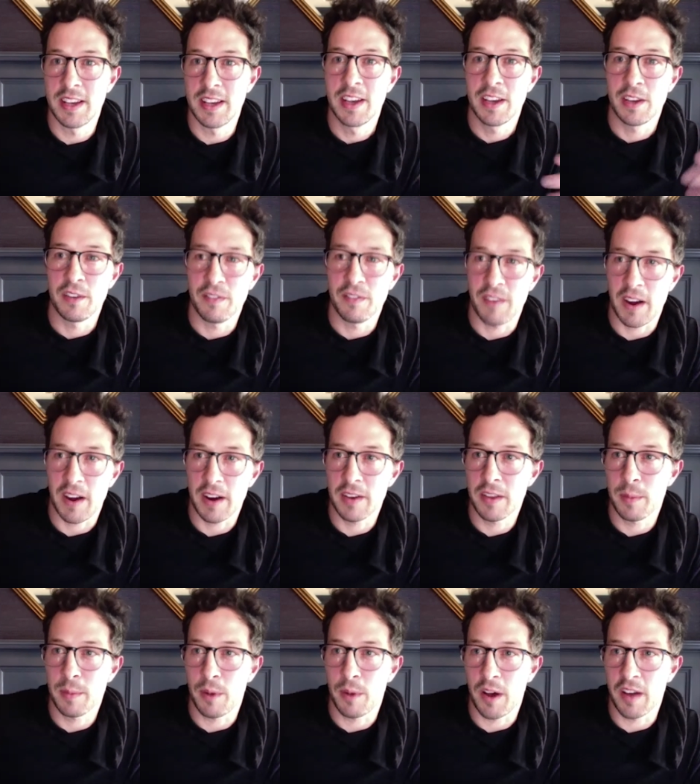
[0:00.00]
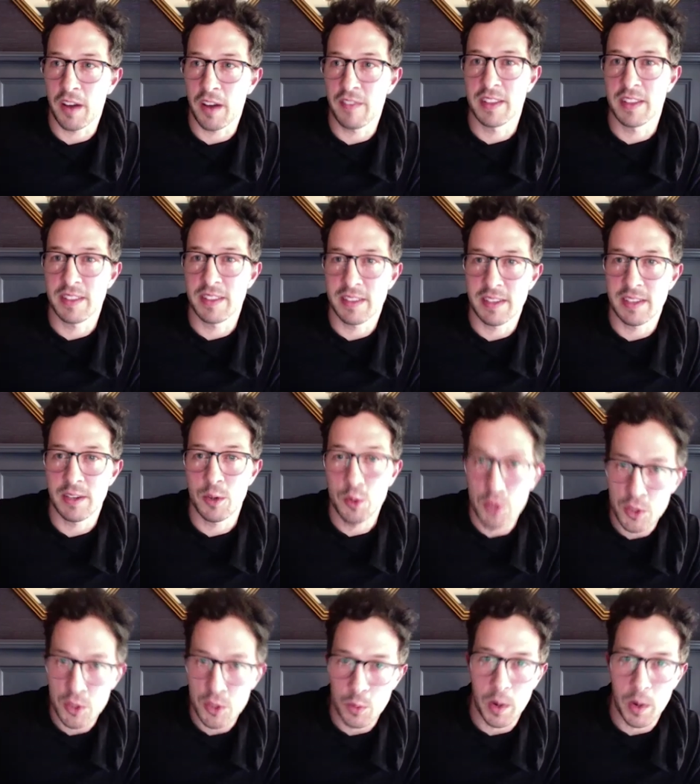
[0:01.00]
you fire them off, and let's see
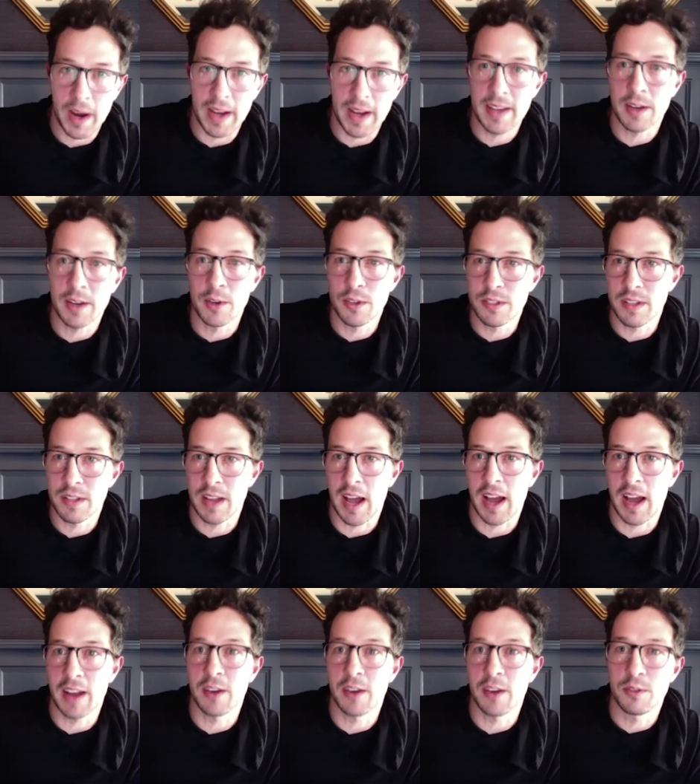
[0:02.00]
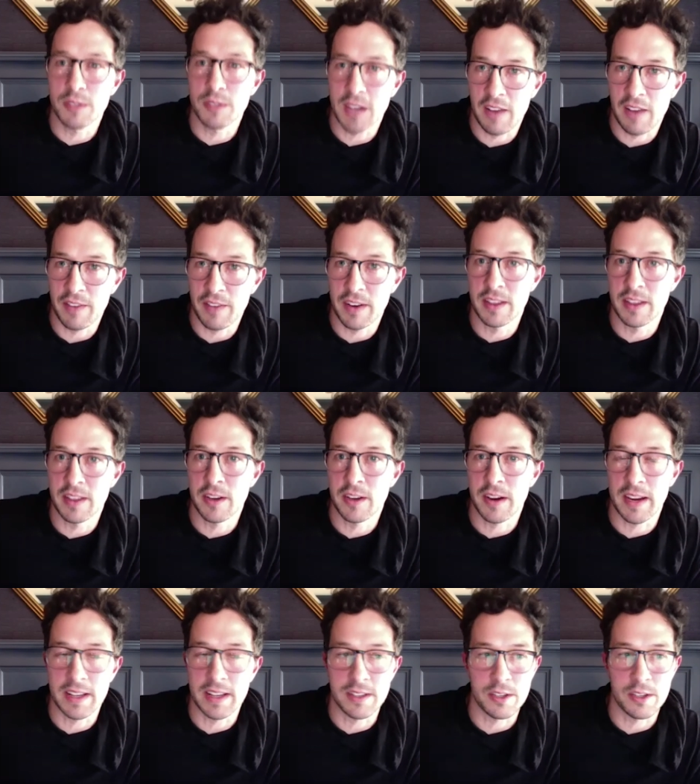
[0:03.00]
who's sweating and who's not, and who's confident in their
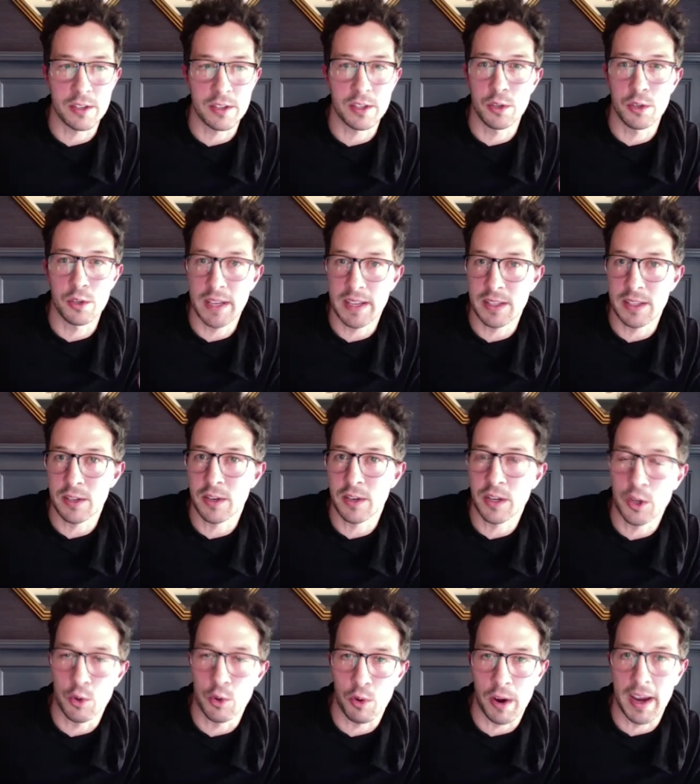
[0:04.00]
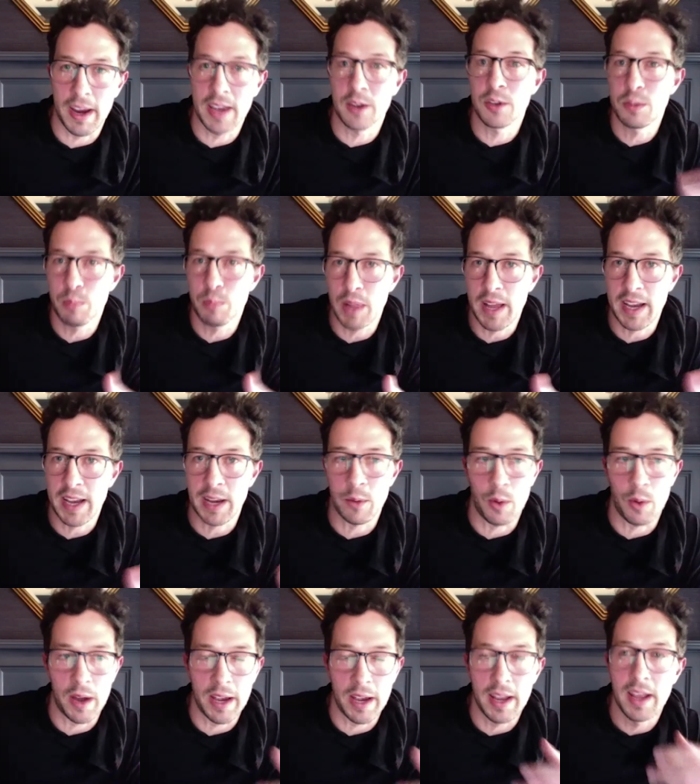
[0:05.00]
answers, who's answering gray, who's black and
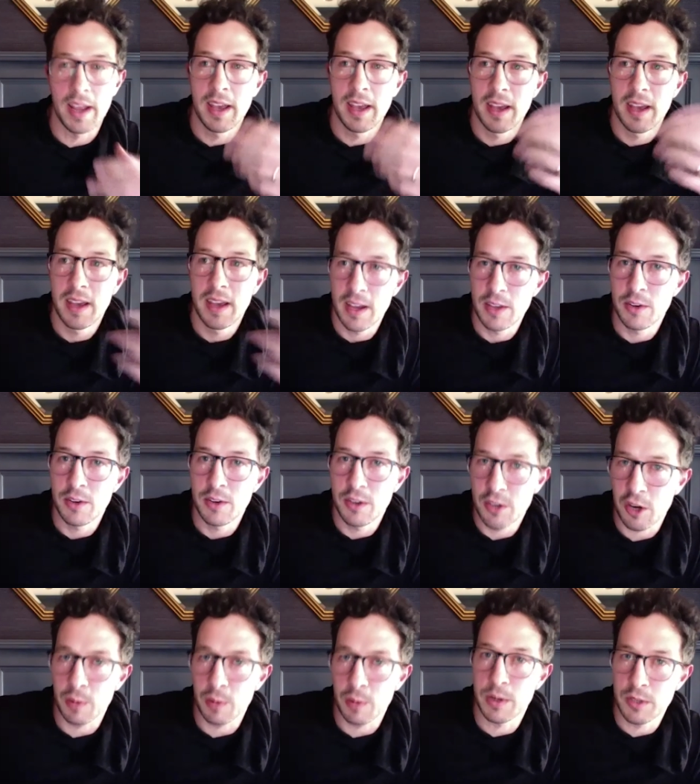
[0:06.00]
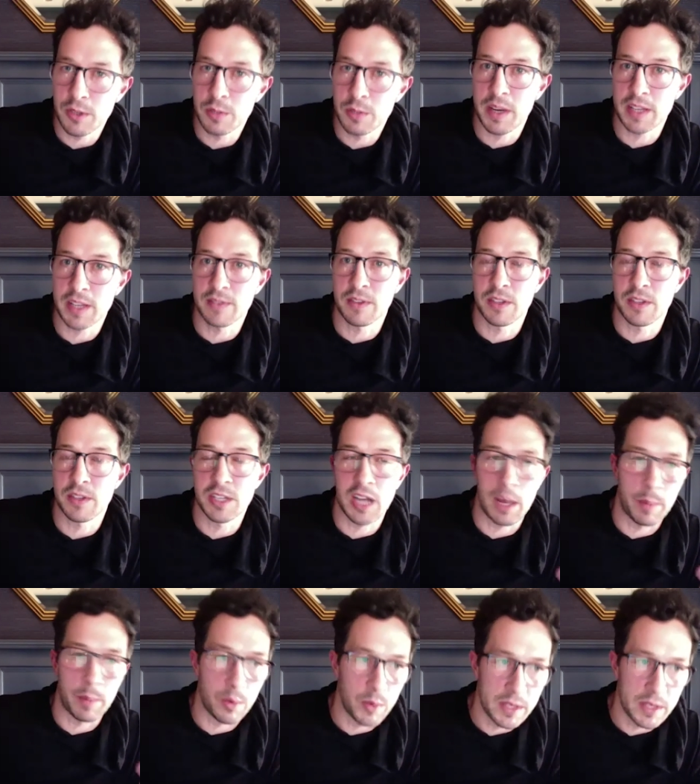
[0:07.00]
white, and you determine who's best for the
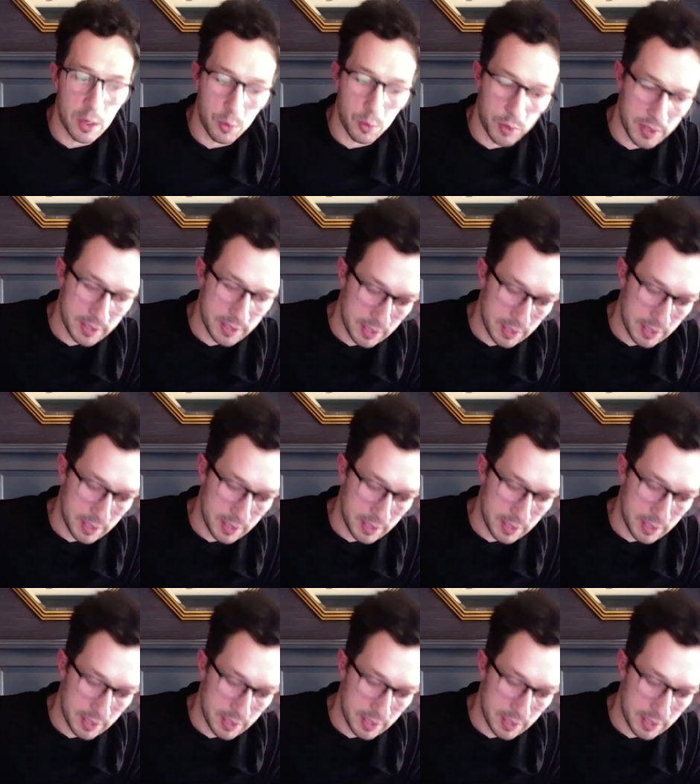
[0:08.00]
job. And we tell resale